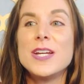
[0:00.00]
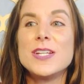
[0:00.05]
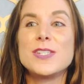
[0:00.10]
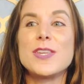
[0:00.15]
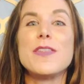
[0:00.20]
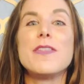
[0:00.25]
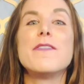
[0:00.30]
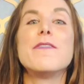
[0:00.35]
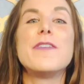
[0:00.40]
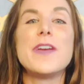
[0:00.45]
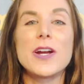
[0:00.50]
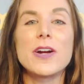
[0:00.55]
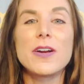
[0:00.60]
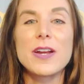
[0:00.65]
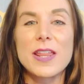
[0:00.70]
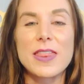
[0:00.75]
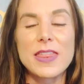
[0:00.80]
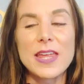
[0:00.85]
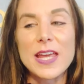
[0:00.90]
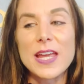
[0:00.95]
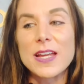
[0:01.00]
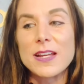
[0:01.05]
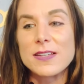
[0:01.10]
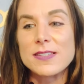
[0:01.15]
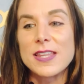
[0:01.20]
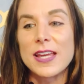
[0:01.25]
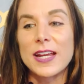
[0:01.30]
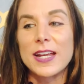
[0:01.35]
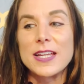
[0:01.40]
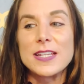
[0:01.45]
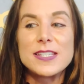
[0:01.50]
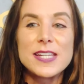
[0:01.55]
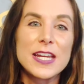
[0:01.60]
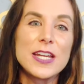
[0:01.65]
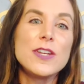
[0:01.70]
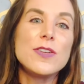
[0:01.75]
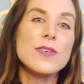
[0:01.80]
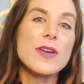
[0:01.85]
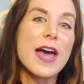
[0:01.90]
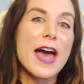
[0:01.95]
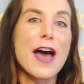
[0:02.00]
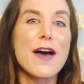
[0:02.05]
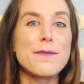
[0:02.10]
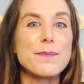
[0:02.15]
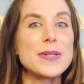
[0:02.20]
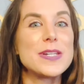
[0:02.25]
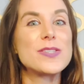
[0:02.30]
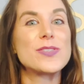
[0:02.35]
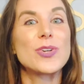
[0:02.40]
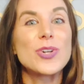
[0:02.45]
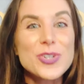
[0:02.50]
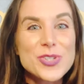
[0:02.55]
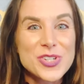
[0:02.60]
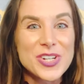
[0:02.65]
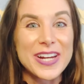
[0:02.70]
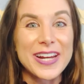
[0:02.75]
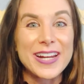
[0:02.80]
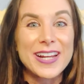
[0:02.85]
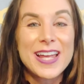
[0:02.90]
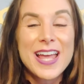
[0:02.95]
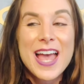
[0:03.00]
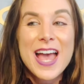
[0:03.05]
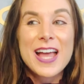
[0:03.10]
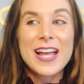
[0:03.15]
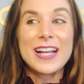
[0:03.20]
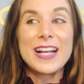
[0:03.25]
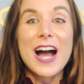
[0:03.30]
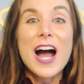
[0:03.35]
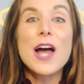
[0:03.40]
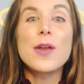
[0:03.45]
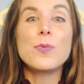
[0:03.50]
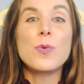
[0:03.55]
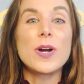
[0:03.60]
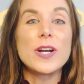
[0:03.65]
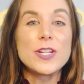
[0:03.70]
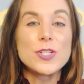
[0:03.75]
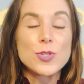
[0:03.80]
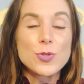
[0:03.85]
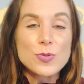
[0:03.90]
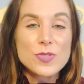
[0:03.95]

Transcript: to the very things that continue to have me searching. God wanted to